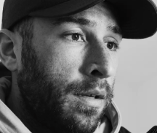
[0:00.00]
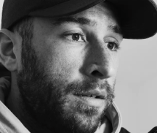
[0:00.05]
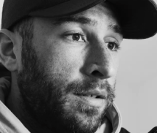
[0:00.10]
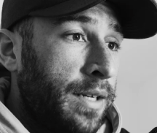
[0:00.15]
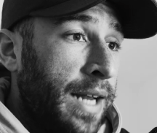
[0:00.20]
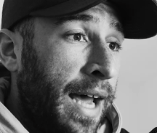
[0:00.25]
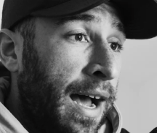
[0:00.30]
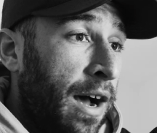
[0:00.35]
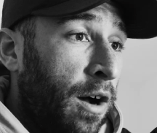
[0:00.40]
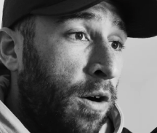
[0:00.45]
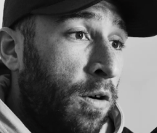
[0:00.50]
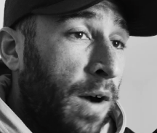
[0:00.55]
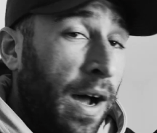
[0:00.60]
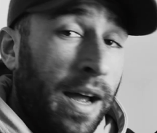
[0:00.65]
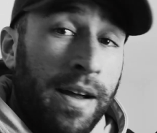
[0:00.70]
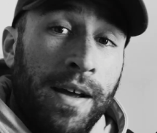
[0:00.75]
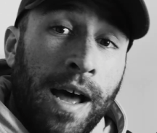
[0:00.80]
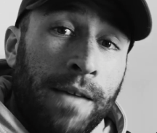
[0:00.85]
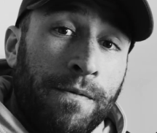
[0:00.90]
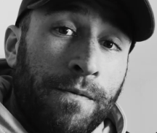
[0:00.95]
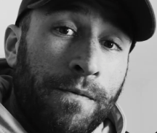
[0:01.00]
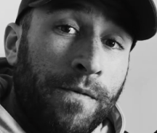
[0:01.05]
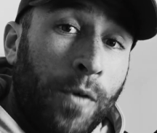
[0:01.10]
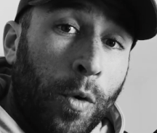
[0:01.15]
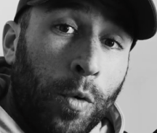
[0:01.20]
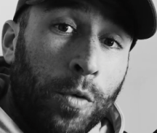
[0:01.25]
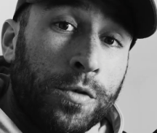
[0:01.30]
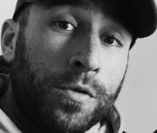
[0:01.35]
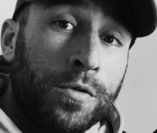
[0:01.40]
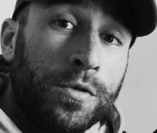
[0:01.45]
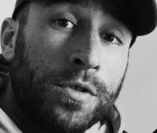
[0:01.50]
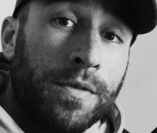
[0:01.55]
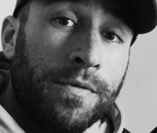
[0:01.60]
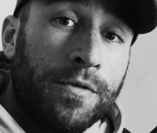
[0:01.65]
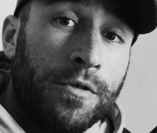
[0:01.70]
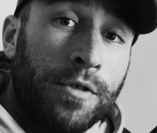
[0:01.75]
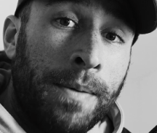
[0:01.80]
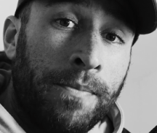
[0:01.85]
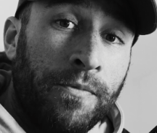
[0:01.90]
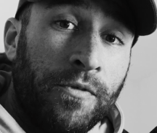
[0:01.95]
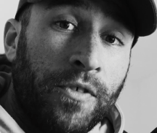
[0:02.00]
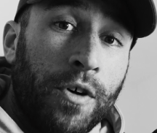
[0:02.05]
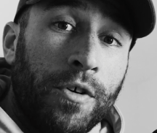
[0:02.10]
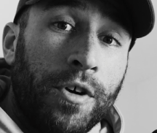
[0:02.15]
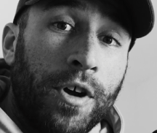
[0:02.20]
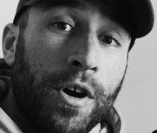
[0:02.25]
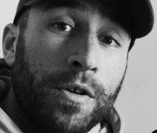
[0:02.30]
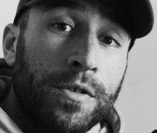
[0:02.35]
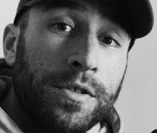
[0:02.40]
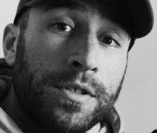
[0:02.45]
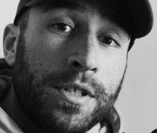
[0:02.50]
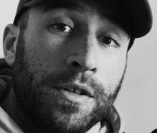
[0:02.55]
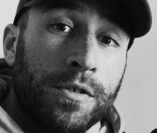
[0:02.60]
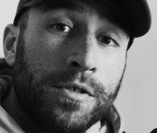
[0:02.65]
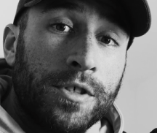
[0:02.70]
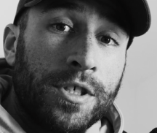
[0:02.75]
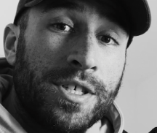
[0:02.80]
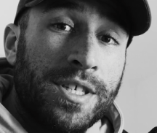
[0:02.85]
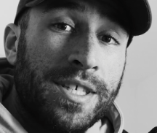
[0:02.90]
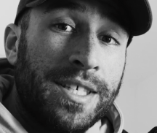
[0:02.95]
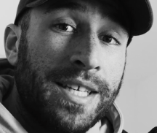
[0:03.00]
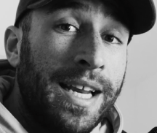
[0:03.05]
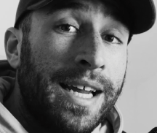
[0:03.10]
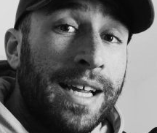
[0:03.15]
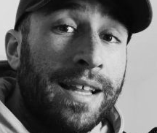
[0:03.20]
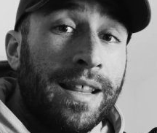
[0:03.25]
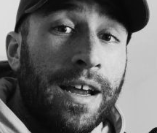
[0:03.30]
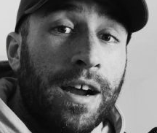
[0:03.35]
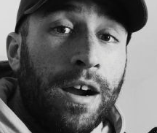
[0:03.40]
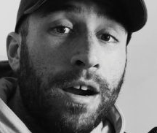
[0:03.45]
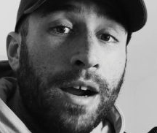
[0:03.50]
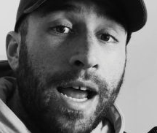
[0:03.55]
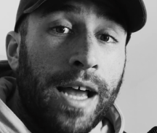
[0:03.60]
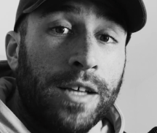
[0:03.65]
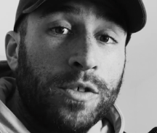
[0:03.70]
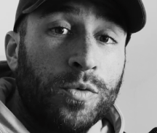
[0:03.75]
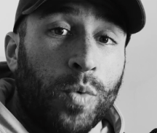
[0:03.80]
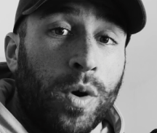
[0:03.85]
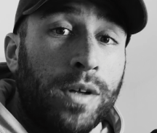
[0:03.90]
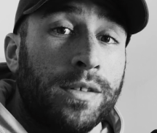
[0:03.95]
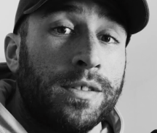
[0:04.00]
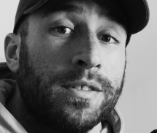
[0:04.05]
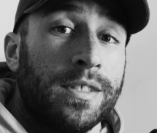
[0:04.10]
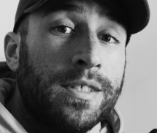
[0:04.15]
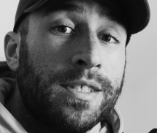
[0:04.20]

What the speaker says: Now I got folders of trip photos that are just sitting there as 1s and